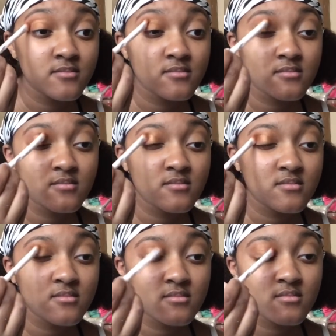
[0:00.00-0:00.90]

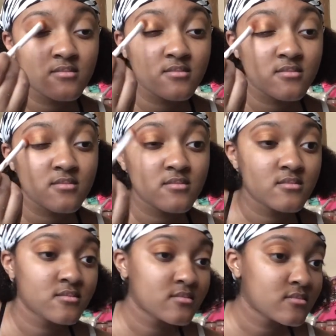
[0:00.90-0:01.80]

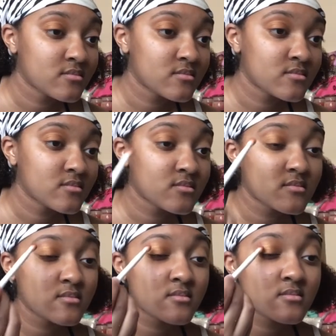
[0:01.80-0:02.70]

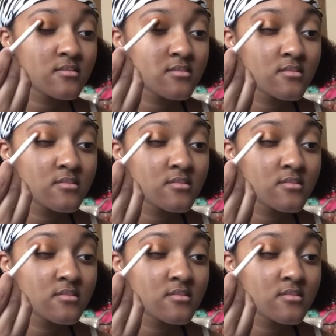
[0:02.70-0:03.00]
[no speech]